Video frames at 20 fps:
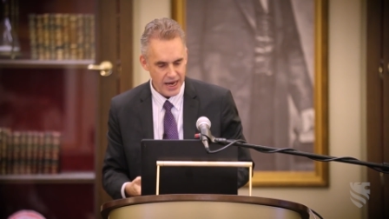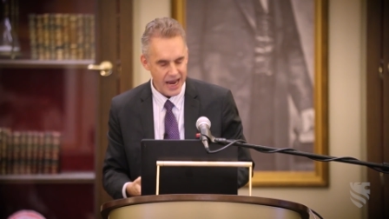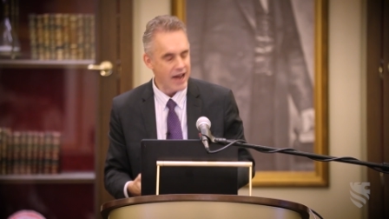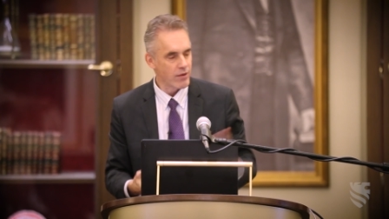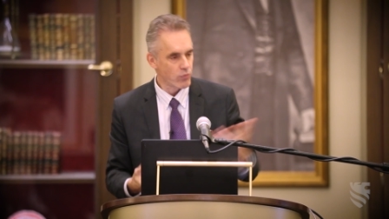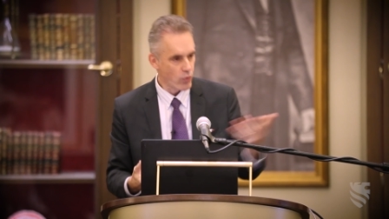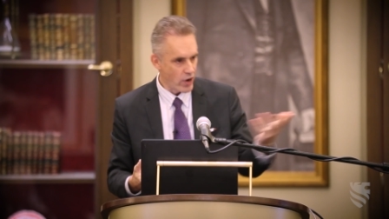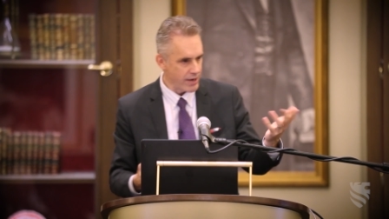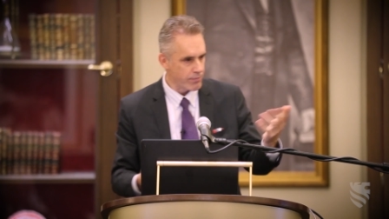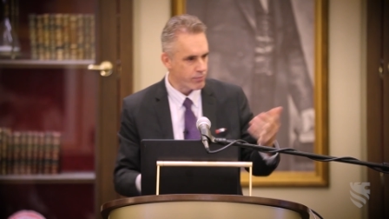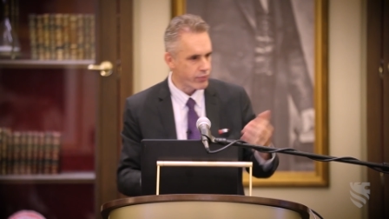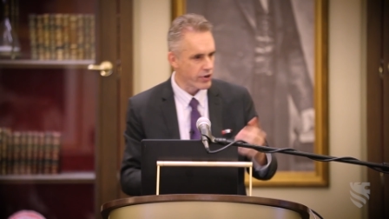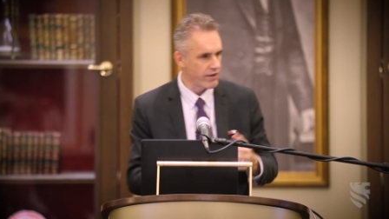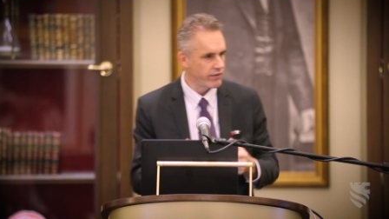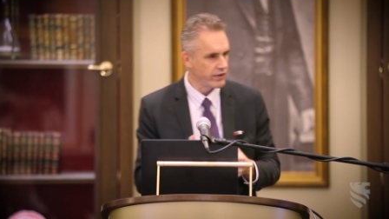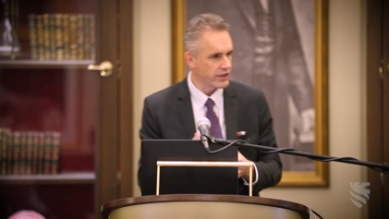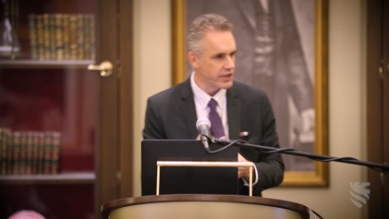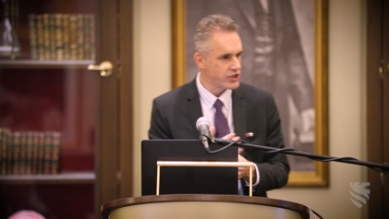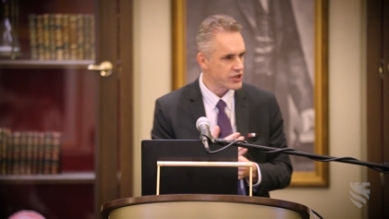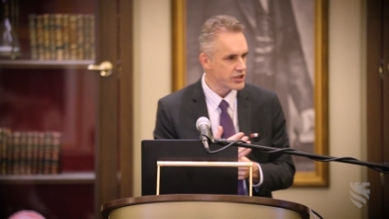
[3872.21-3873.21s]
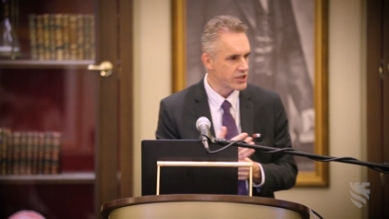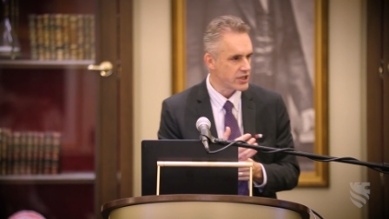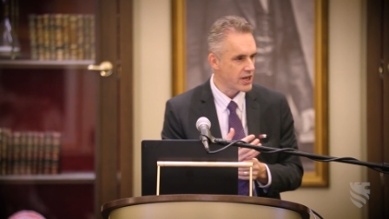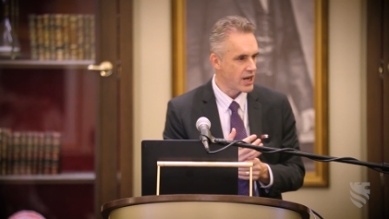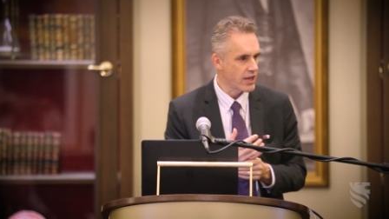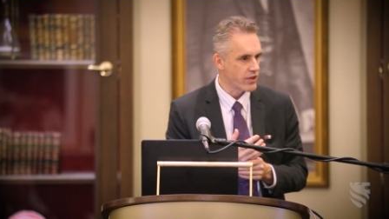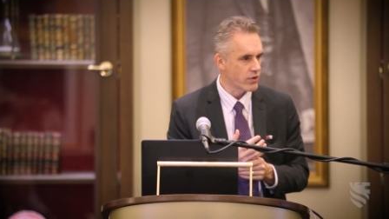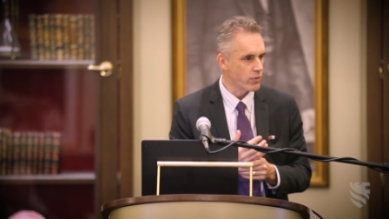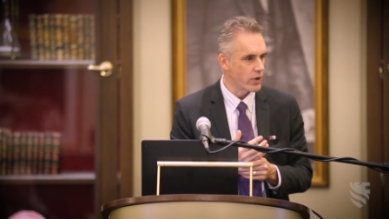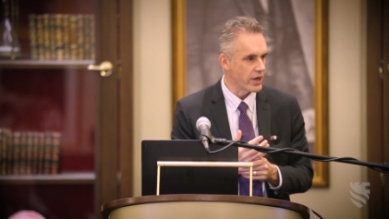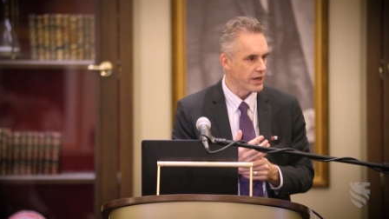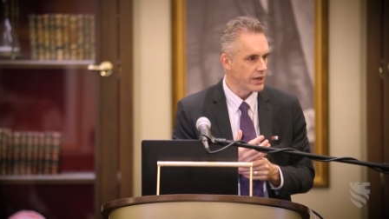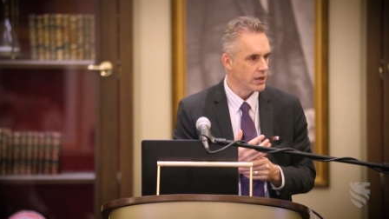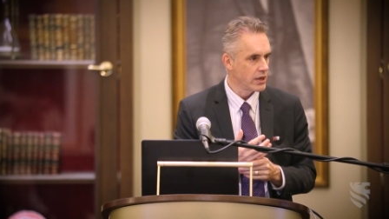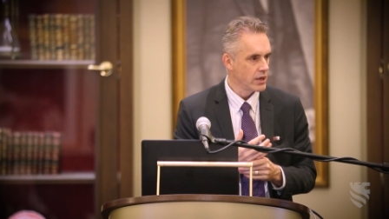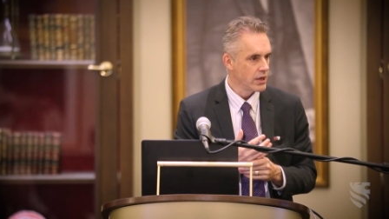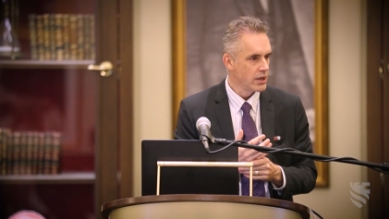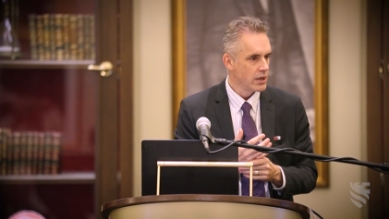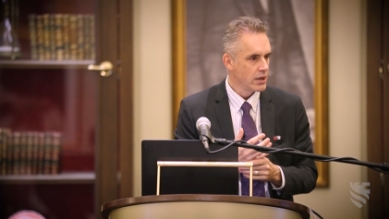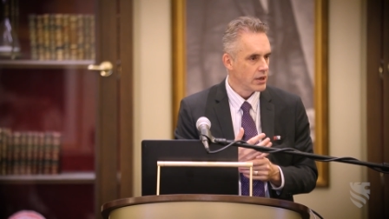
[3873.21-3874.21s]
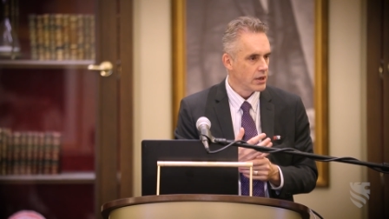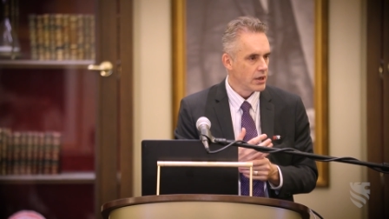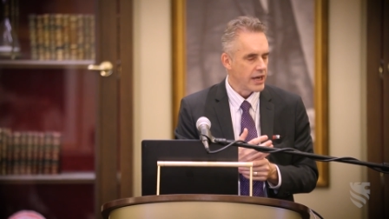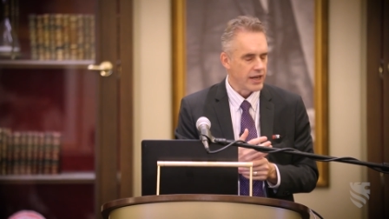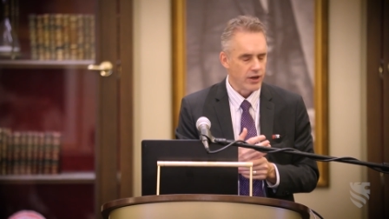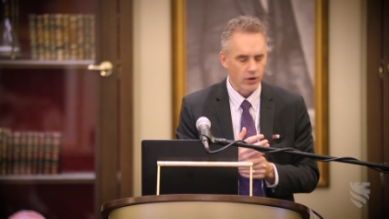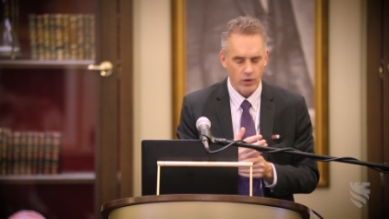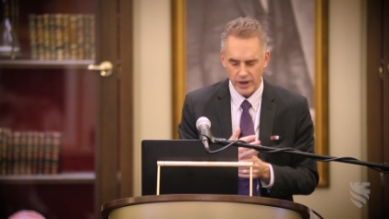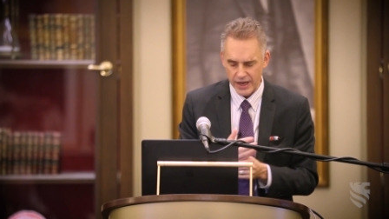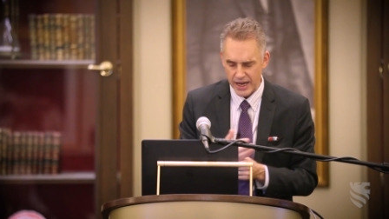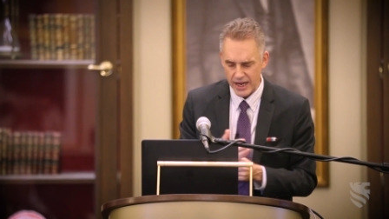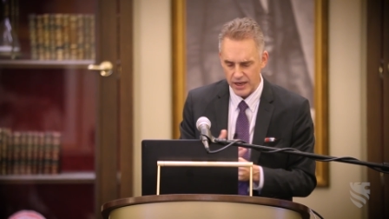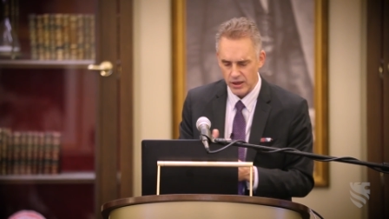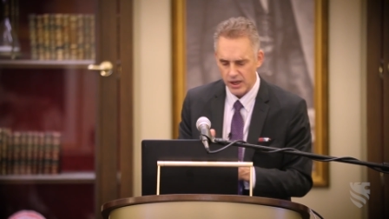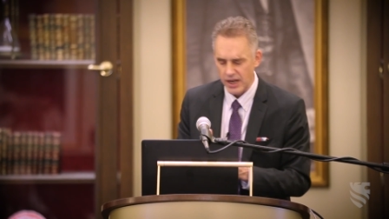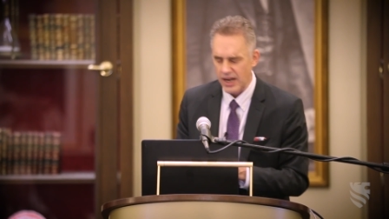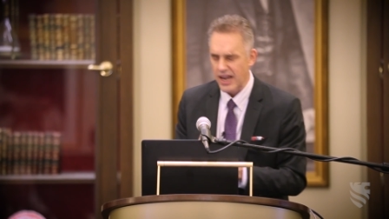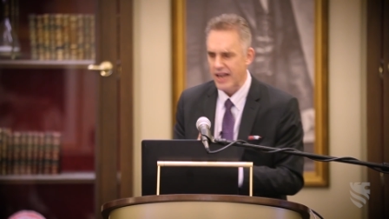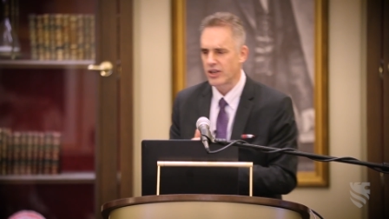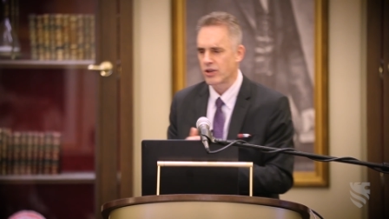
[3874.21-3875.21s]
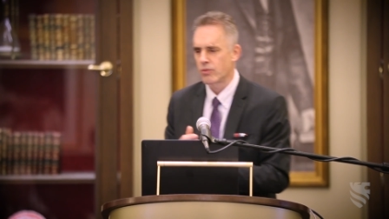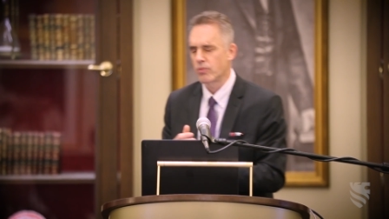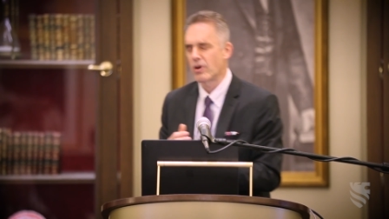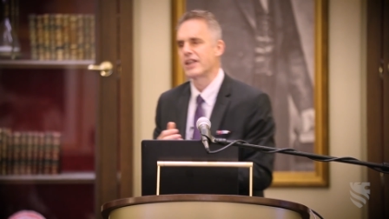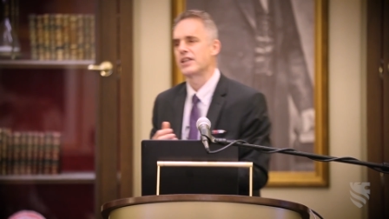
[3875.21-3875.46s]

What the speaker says: And white privilege is another one. You know, and you